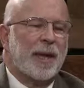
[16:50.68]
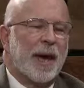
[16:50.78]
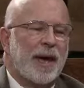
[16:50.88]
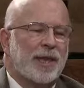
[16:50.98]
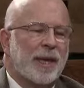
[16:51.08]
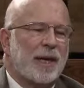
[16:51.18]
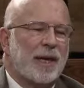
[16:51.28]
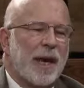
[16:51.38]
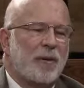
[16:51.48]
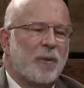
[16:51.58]
I think,
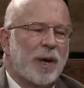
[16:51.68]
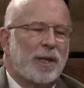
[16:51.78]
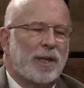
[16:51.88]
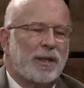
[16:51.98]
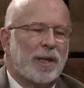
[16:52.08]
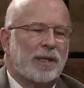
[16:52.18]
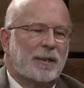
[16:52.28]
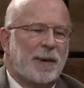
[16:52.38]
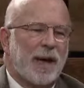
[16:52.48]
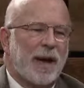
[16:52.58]
again, one of the things
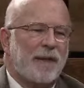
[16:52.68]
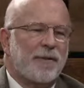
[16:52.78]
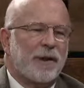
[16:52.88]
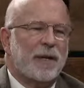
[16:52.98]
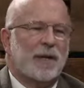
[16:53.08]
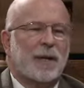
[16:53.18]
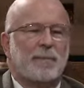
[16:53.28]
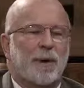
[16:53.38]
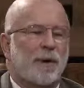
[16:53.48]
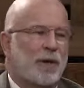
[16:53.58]
about Africa
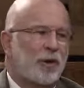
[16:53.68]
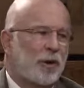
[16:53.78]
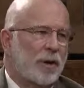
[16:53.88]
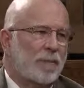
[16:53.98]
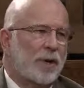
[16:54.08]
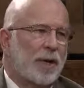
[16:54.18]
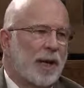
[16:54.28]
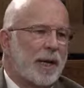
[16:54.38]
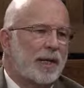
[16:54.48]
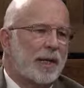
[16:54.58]
compared to Europe or the
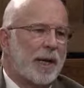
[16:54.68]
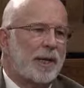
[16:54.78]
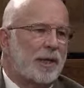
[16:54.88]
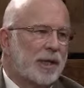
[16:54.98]
United States,